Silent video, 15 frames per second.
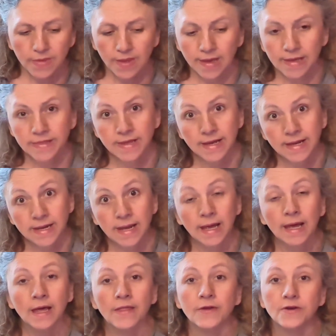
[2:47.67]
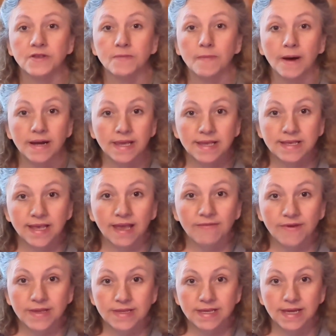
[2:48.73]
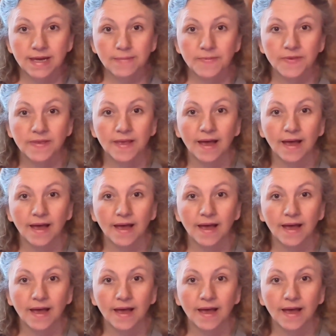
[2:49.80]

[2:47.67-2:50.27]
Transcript: And then there's money saving tips.